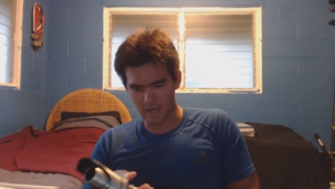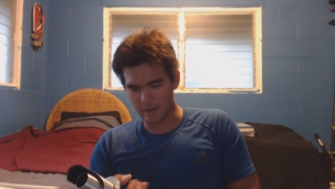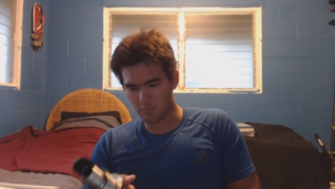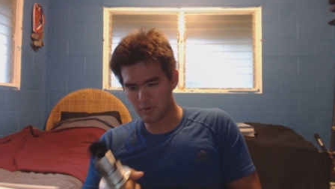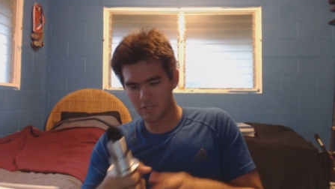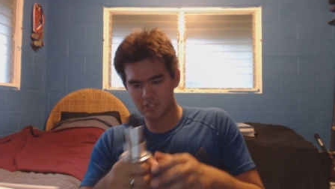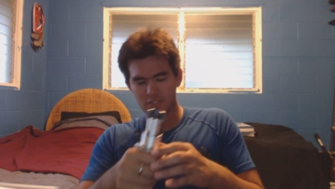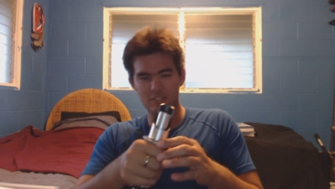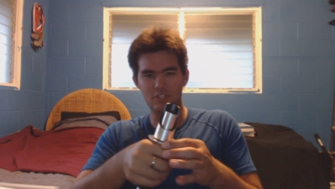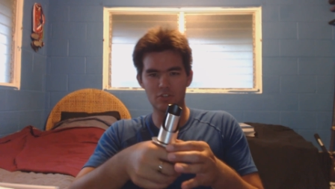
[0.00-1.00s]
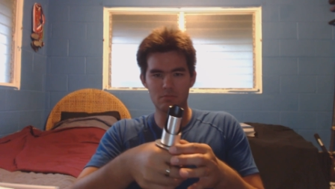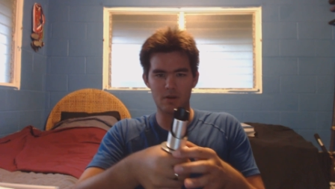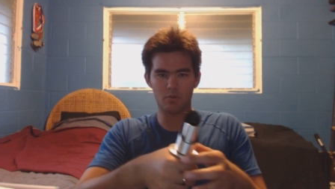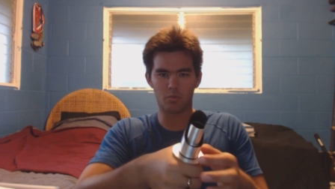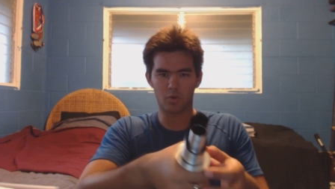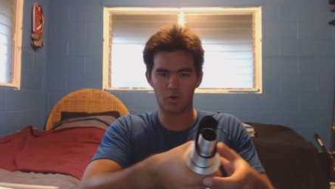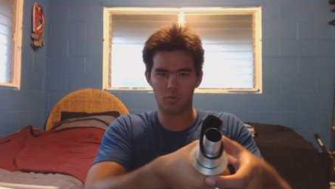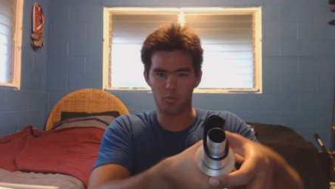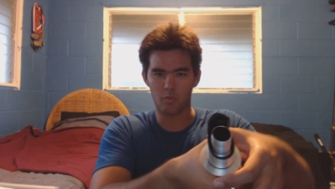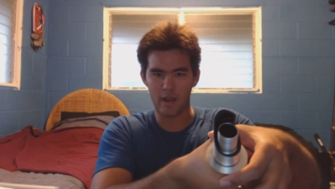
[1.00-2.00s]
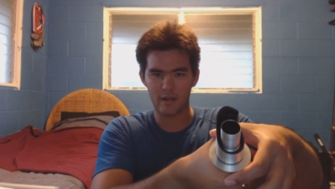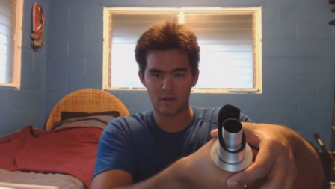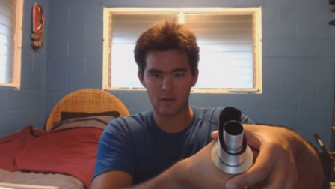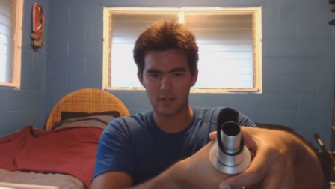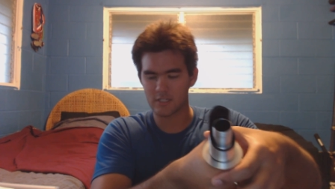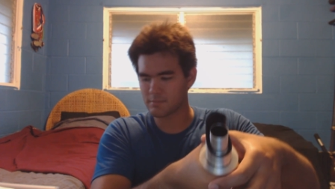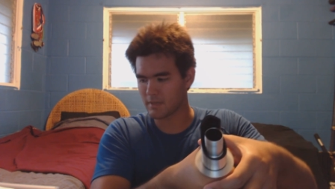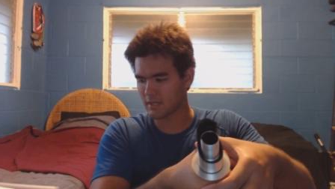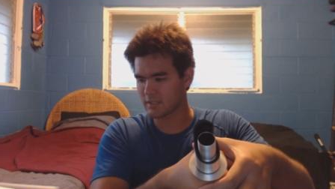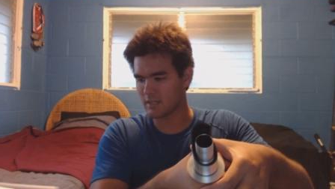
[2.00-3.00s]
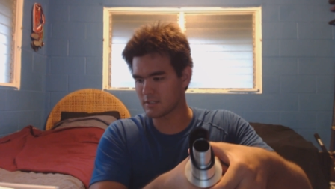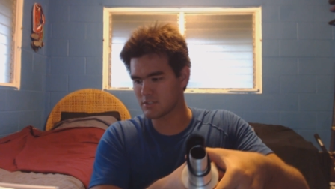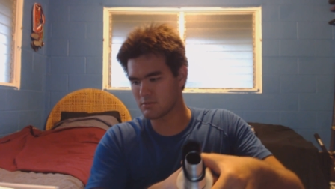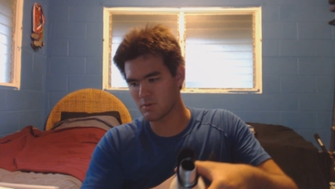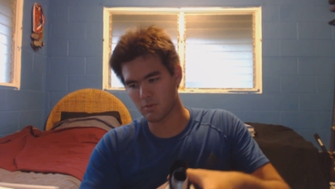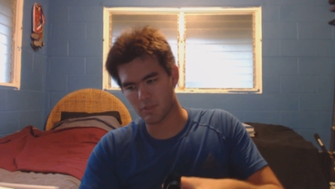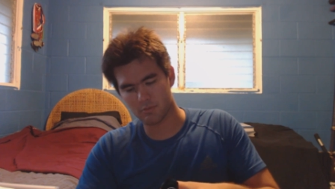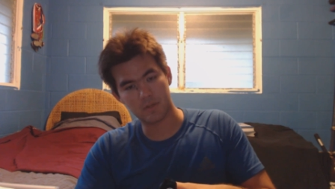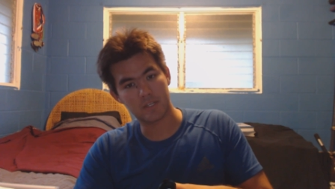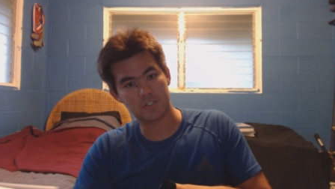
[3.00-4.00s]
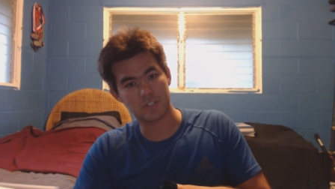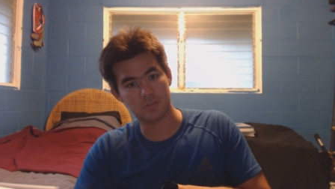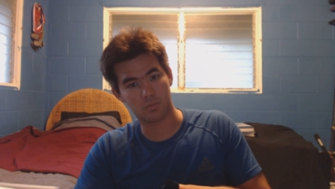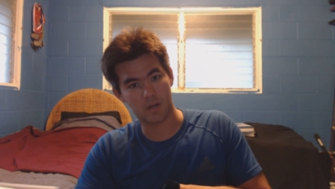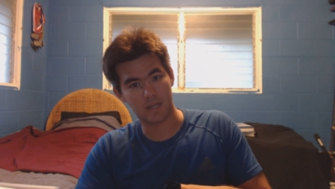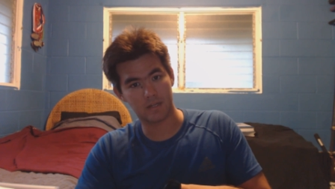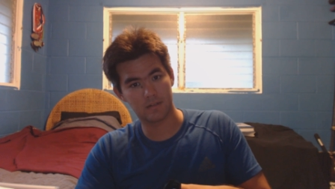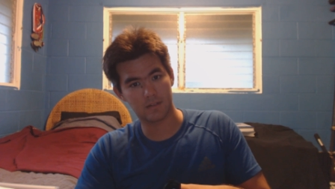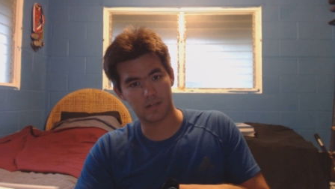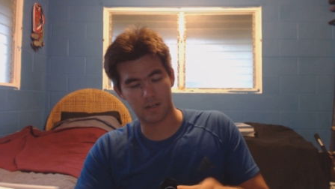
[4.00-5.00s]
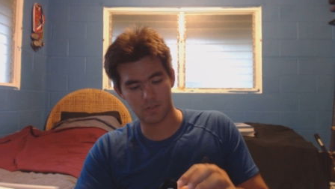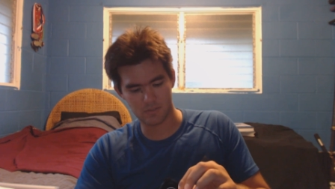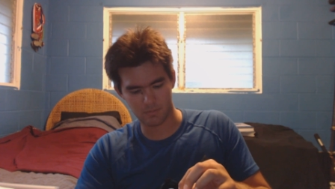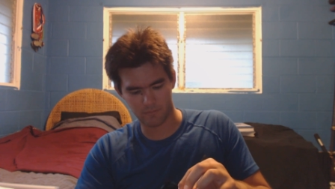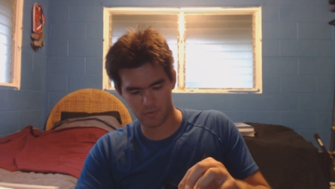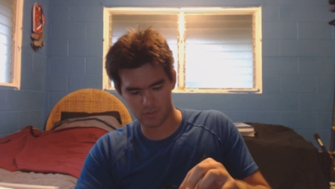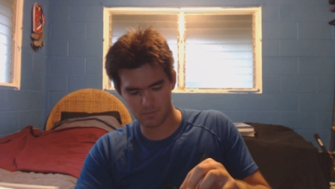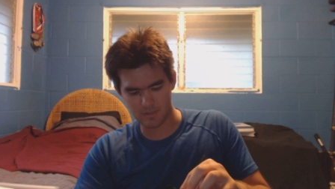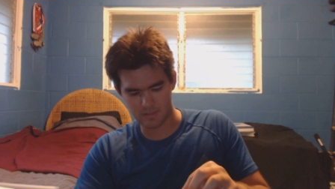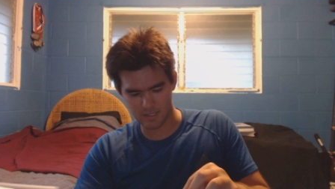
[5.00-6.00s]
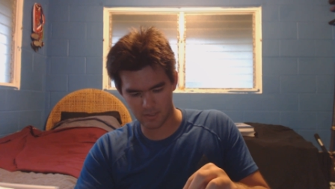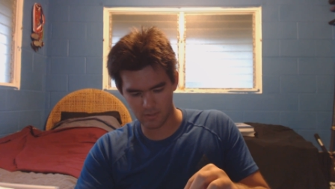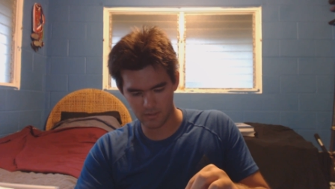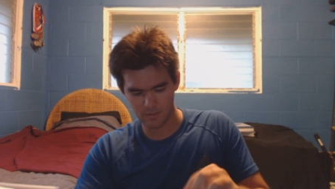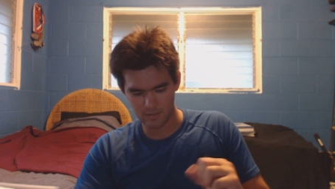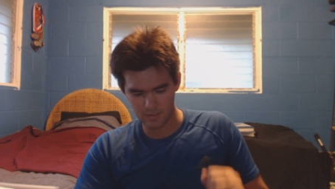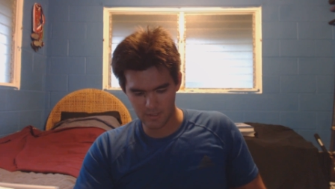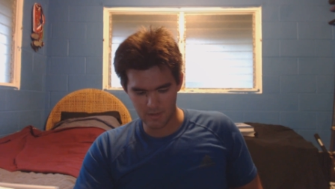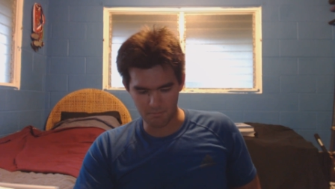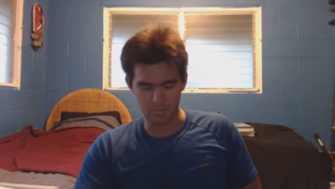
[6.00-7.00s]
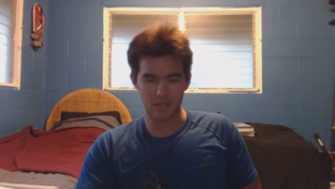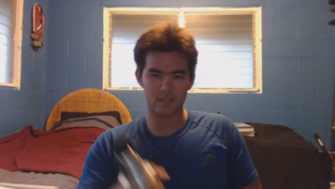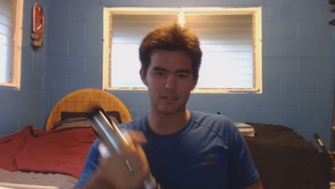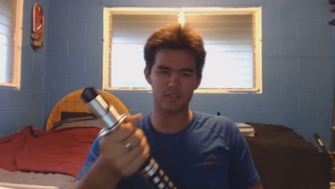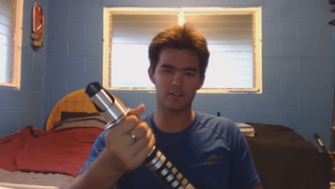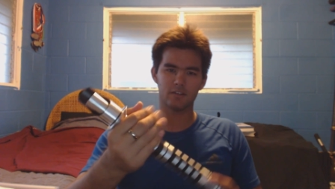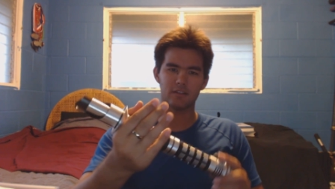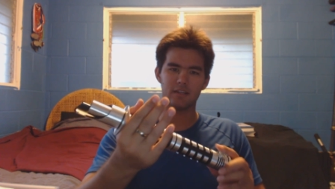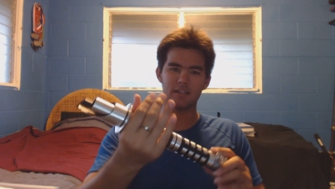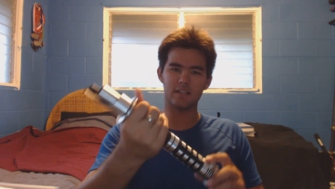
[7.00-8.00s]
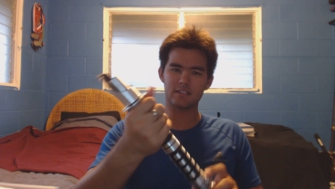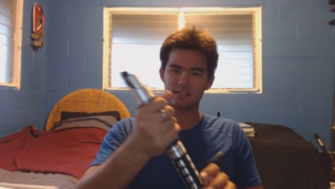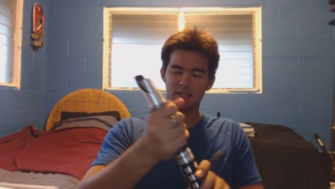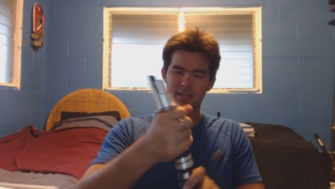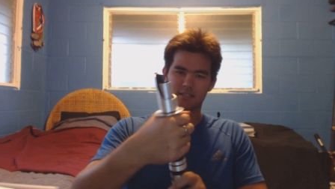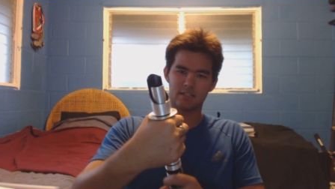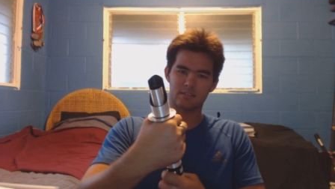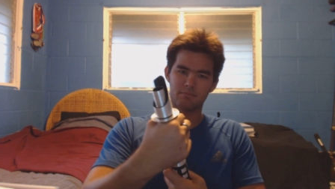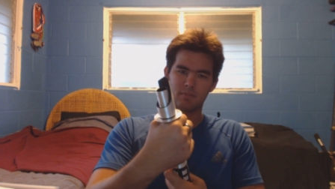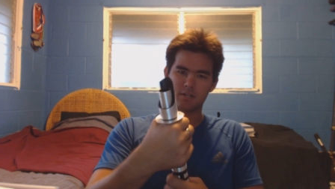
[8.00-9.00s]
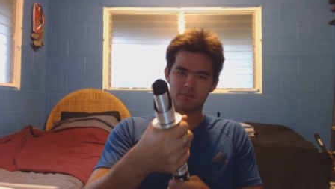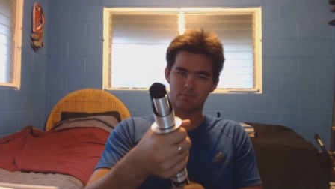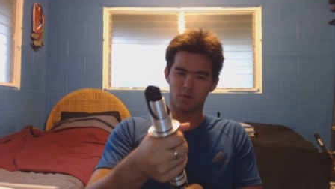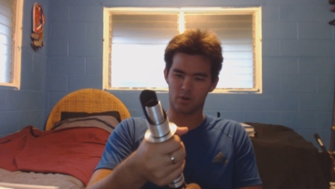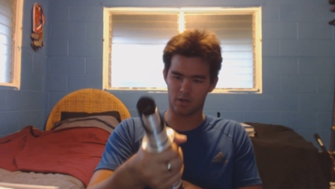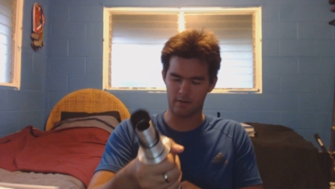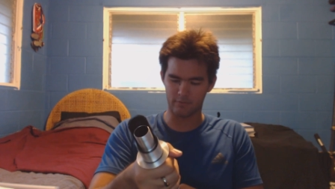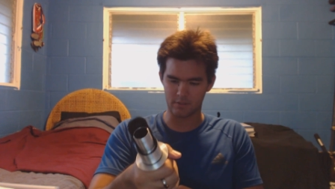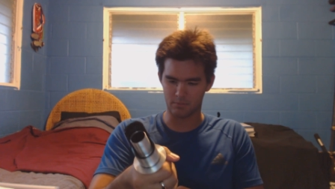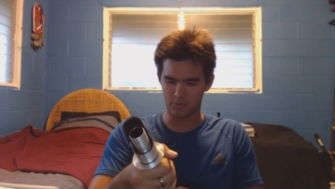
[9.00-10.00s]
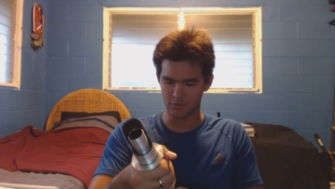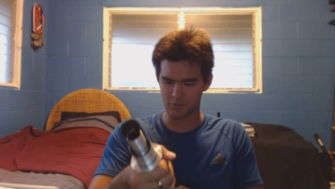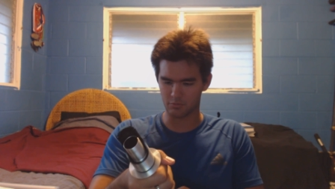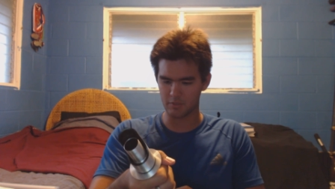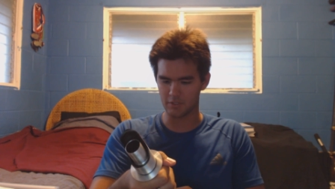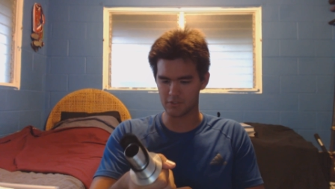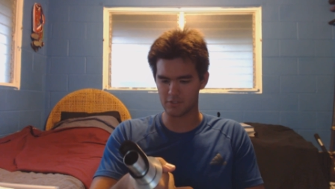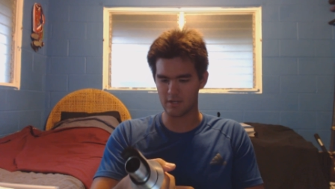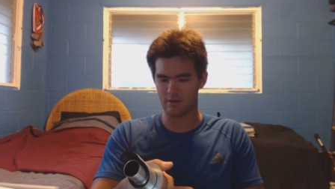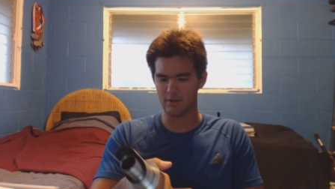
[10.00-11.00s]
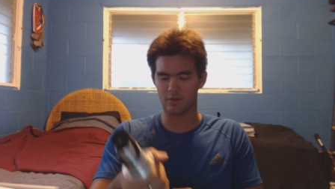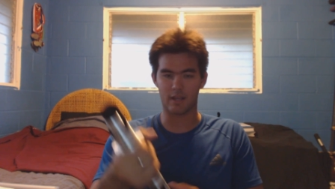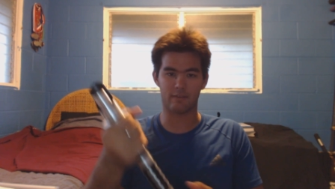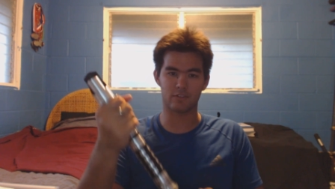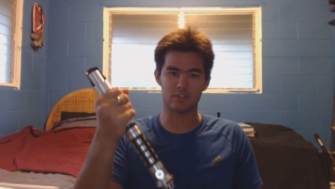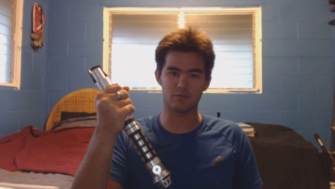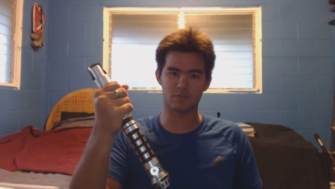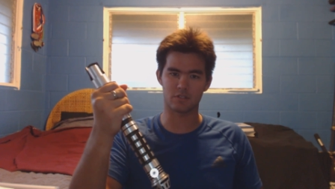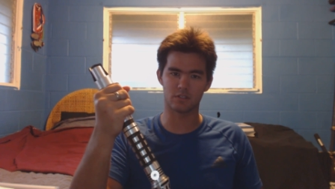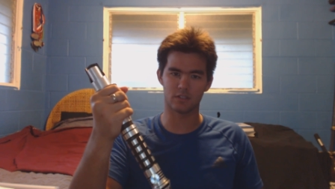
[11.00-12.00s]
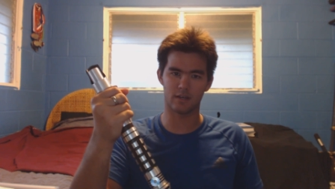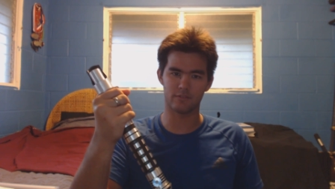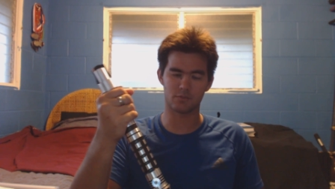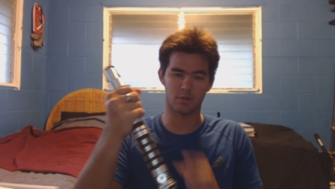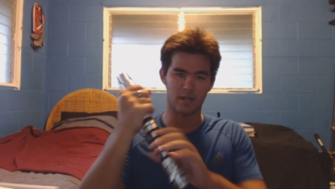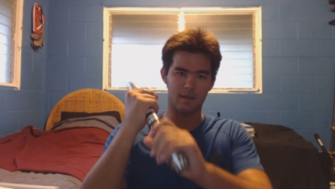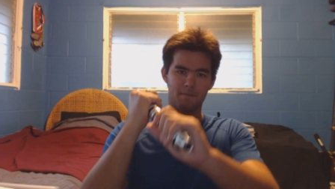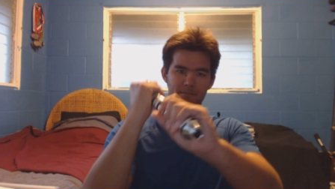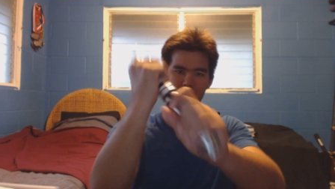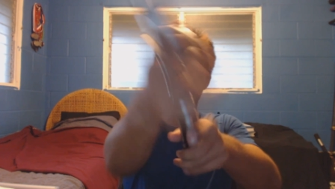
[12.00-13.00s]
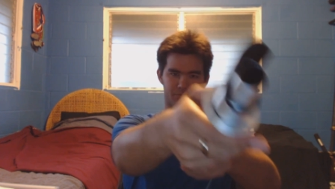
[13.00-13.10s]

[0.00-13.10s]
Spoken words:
I wish the Suba were wider, because my katana Suba were 3 inches wide, and I'd also prefer it to be thicker. But, you know, it is nice, and it's much more comfortable to wield. So now I don't have to use gloves when I'm,